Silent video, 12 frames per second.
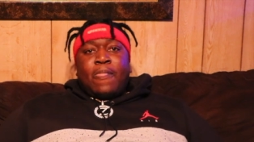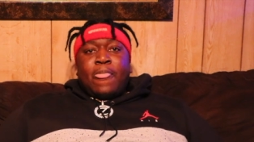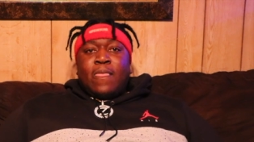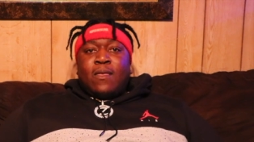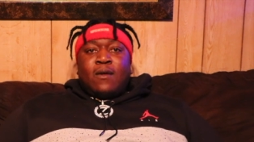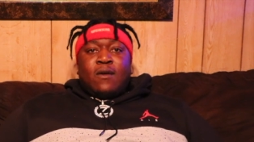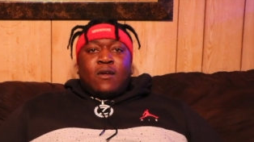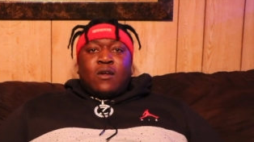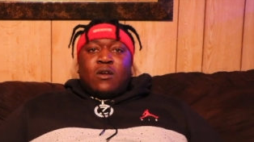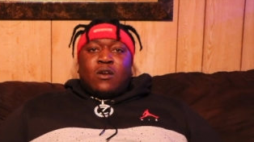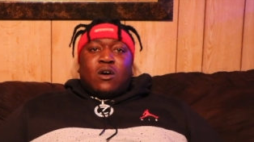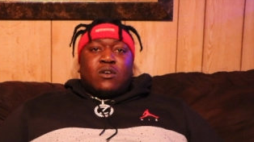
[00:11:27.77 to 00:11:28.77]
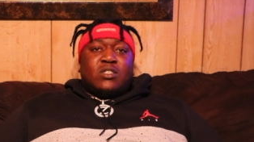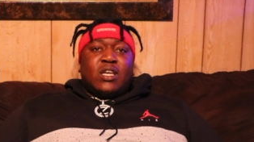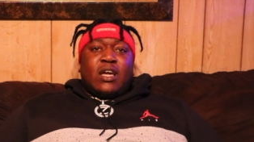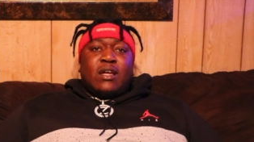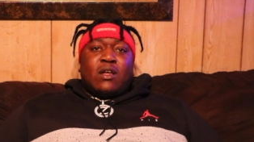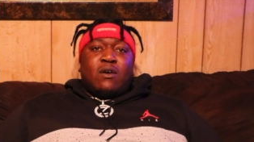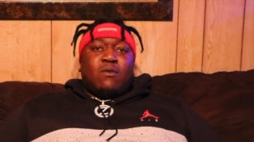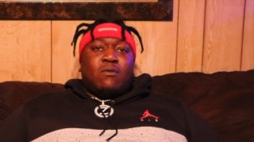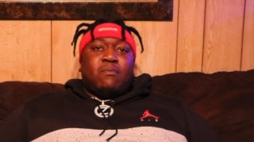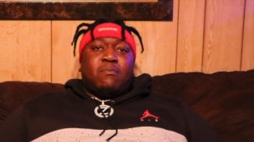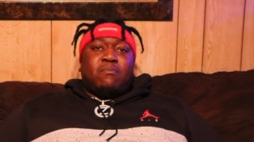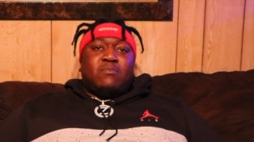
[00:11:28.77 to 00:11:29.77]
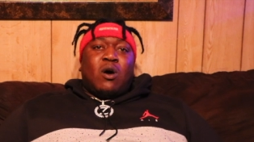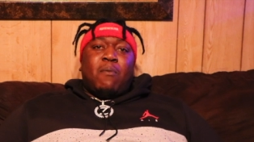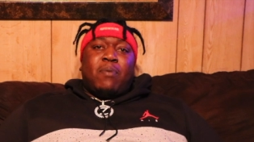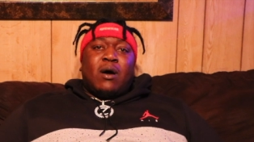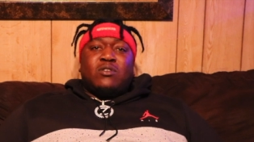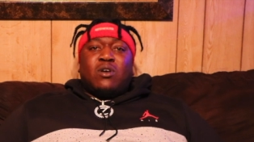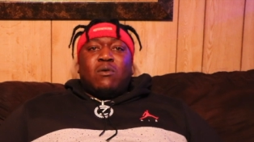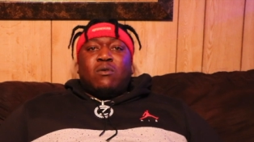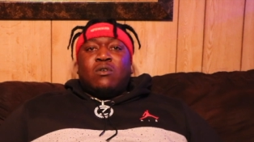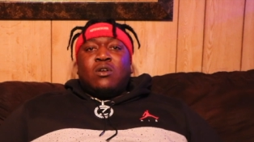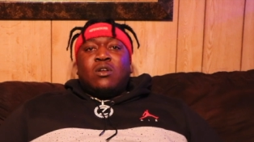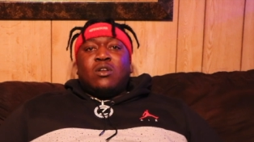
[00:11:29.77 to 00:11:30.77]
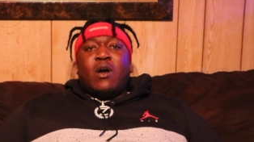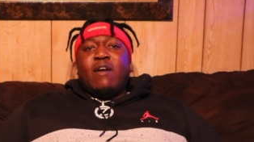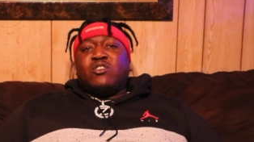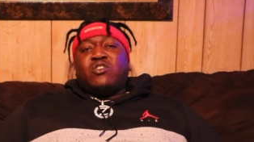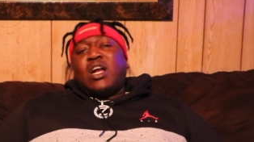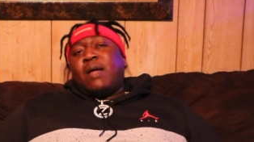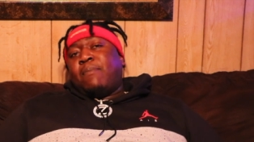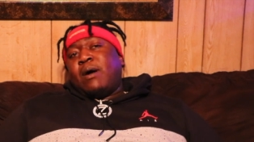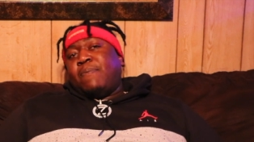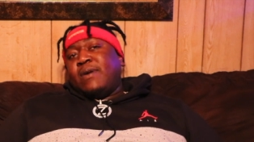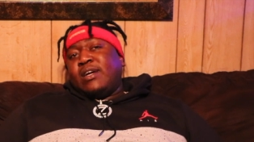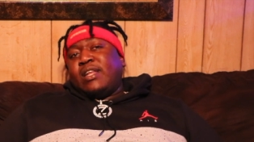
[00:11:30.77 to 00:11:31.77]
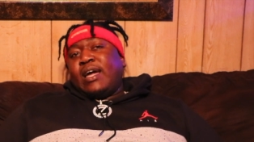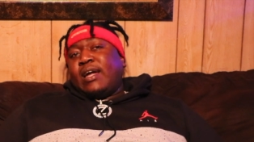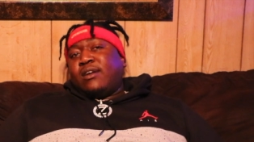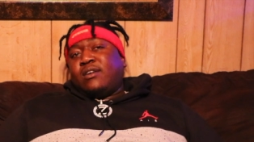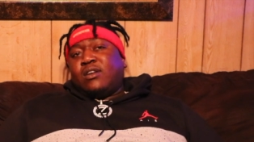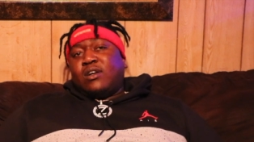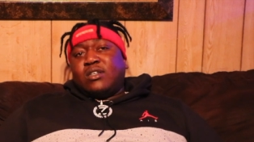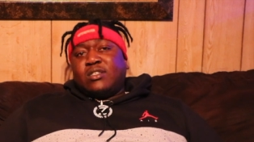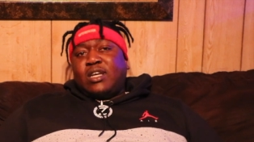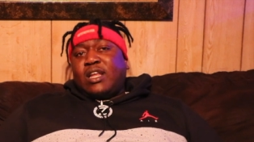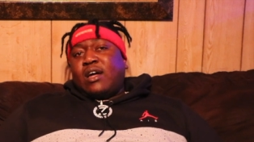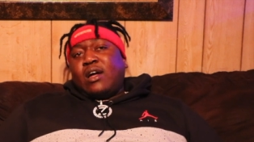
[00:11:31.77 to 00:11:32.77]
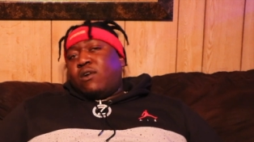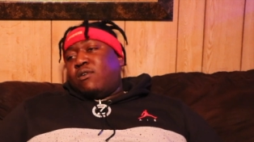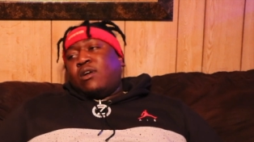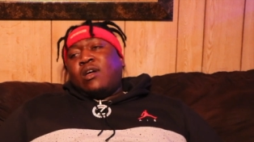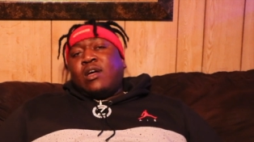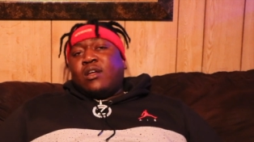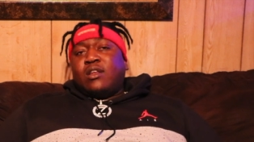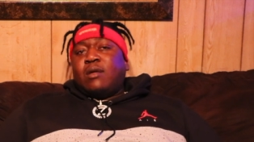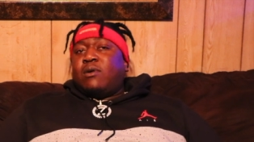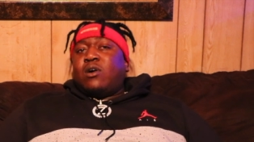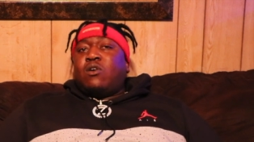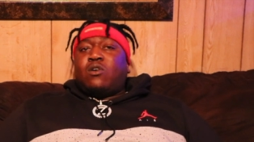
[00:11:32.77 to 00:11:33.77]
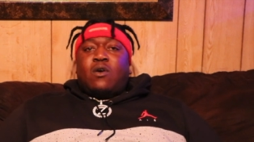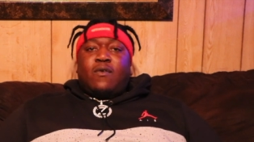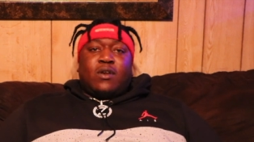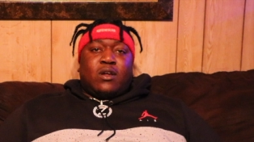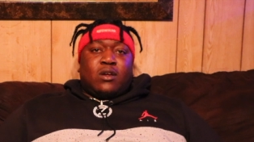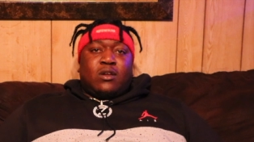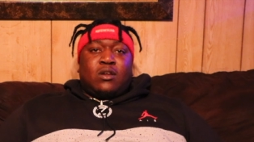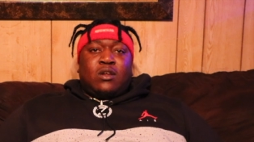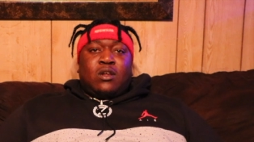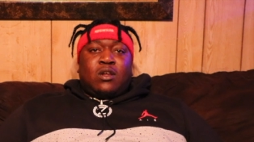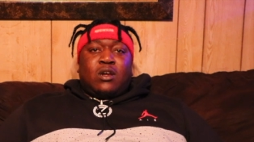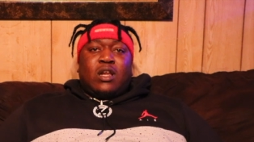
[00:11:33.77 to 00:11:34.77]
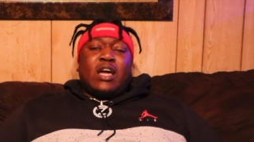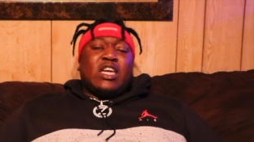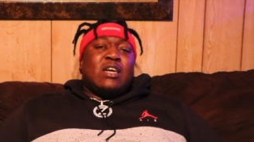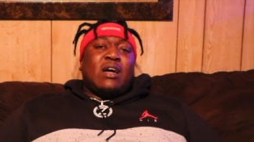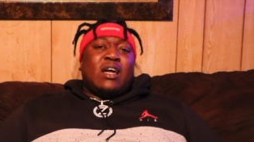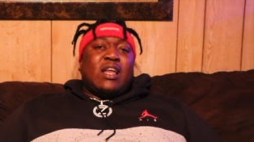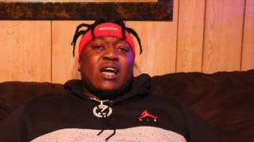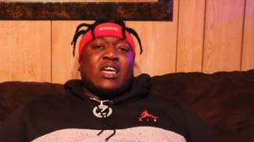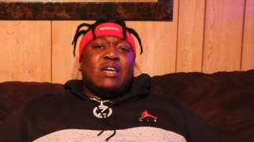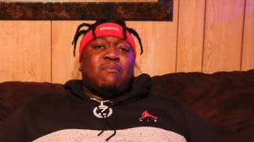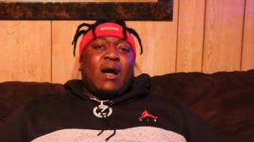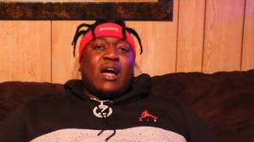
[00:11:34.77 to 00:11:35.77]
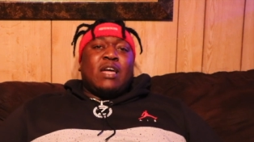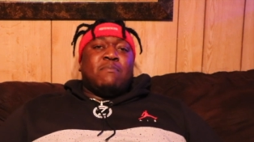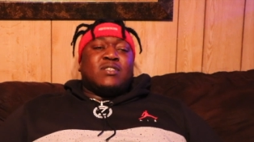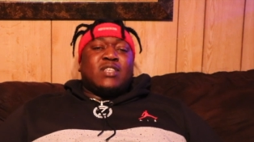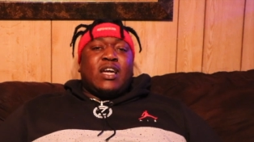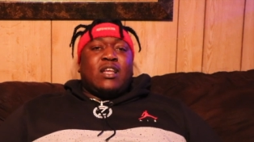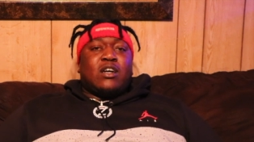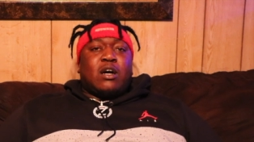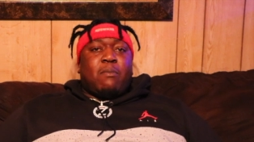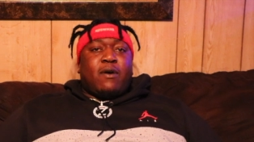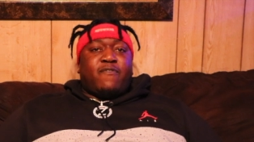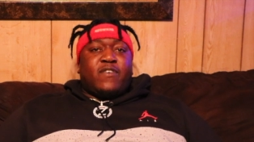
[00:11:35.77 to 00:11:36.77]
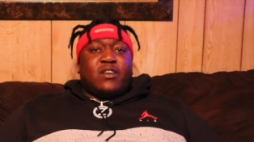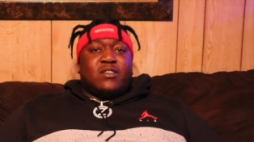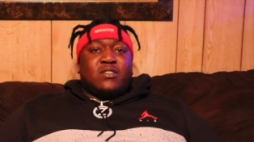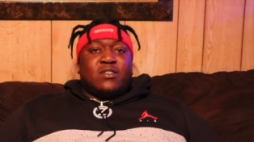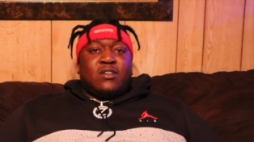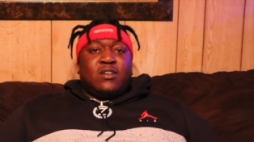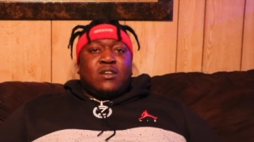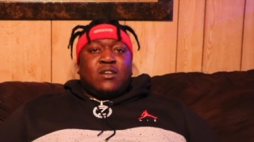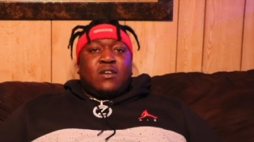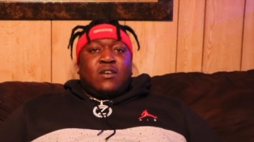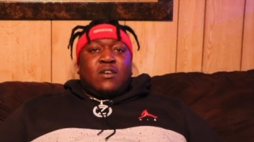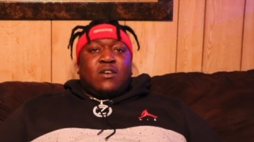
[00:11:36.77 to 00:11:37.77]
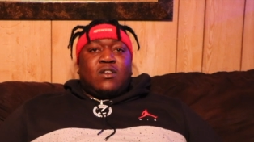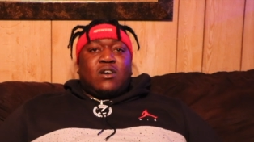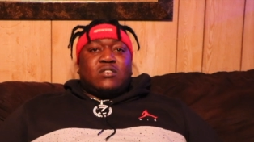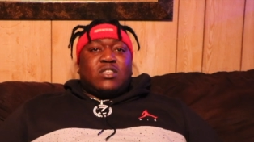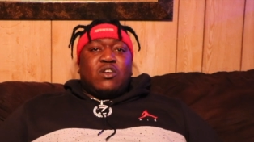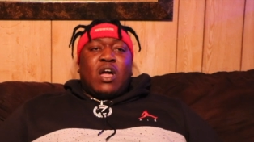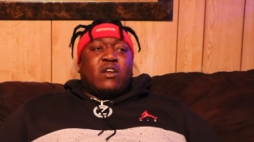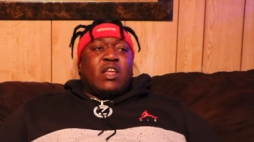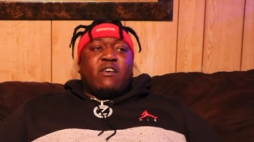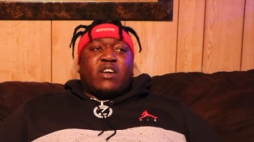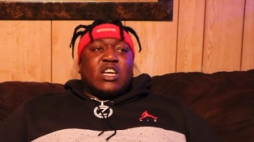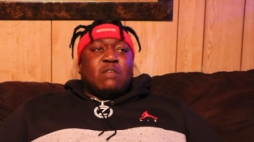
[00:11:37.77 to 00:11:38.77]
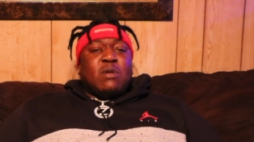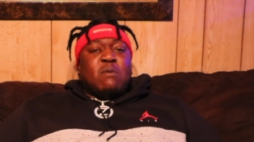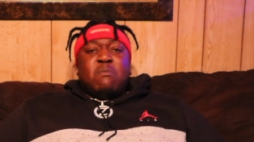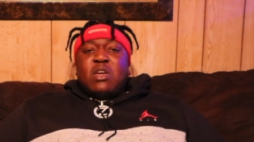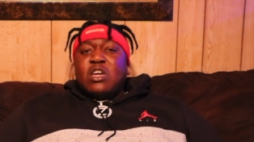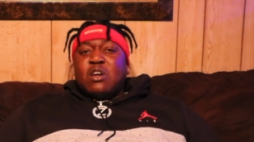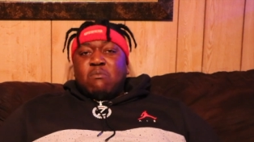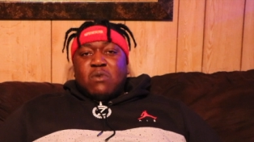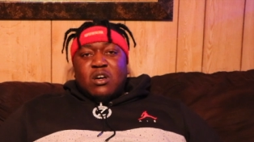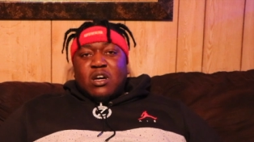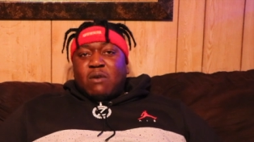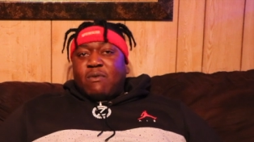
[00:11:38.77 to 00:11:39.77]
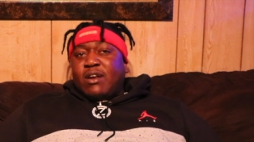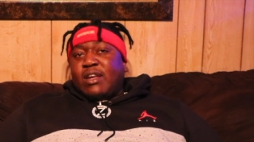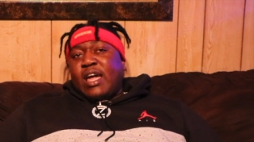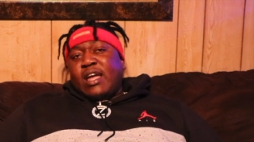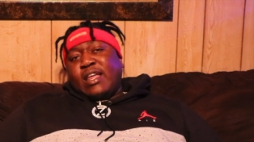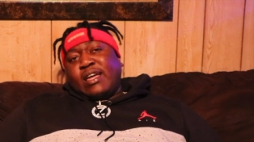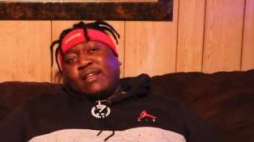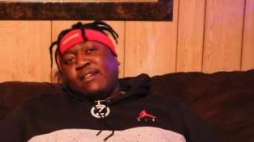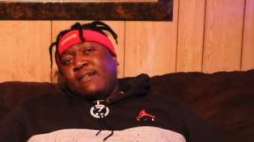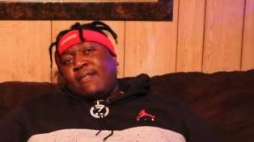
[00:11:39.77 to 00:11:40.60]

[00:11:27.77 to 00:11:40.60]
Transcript: Mm-hmm. You know what I'm saying? Don't don't bump, don't don't even try to bump it. Like you know what I'm saying? Like oh, then we gonna go there. Mm -hmm. I keep and I keep my I keep the same look on my face. Mm -hmm. You know what I'm saying? You know, never kids be meeting mugging one day then.